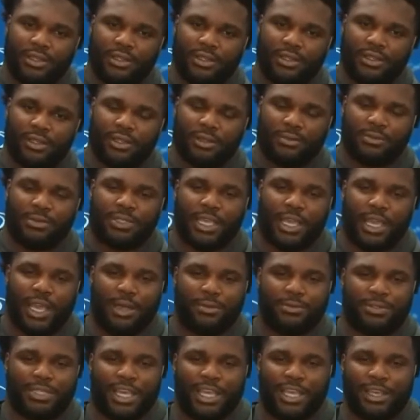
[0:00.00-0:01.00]

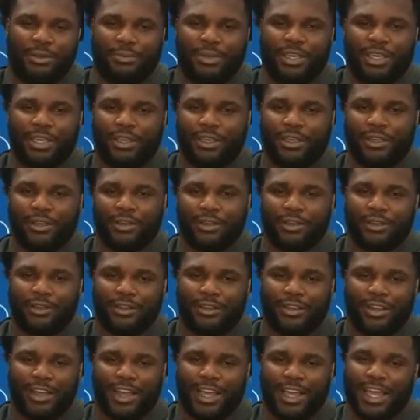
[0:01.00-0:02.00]
I'm taking me.
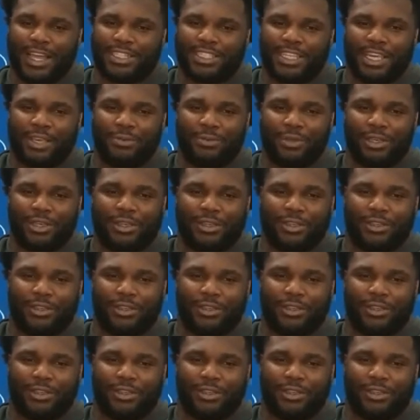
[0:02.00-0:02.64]
I gotta take me.